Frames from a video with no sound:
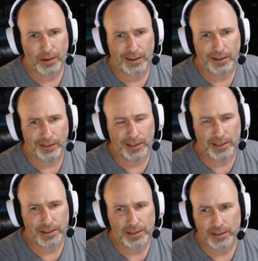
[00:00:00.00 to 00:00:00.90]

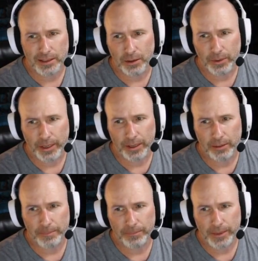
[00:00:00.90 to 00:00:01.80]
Gluttons going
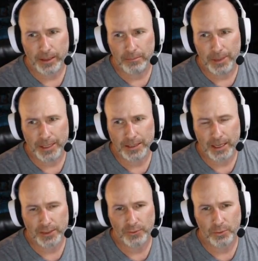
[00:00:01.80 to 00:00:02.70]
up. Min
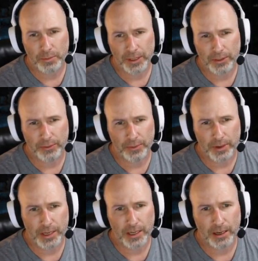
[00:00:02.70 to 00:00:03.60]
size formerly
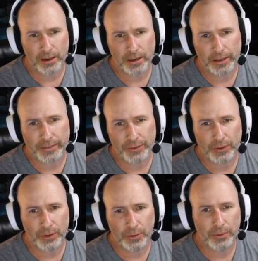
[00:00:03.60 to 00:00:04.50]
3. All right,
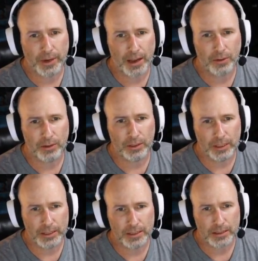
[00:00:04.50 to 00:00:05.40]
so now
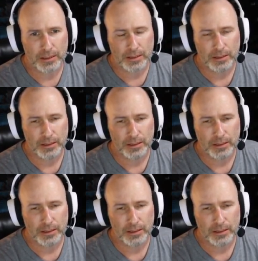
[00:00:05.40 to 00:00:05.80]
Gluttons,